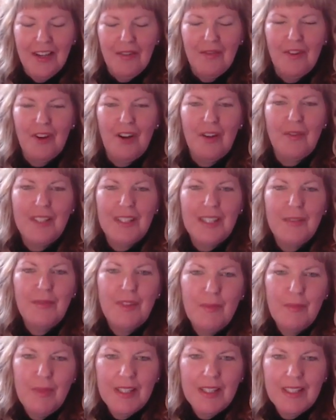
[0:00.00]
for obviously for
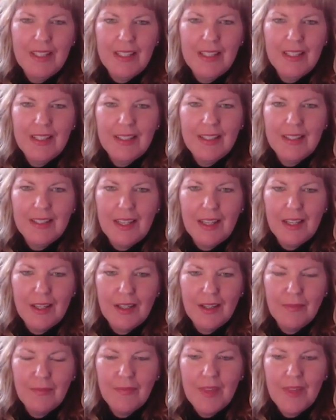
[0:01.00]
the business
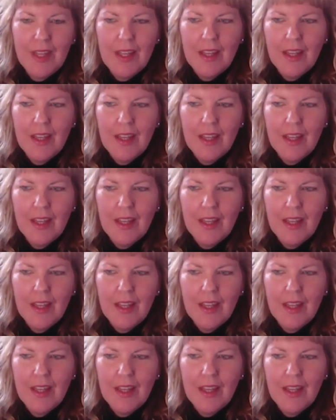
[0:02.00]
um,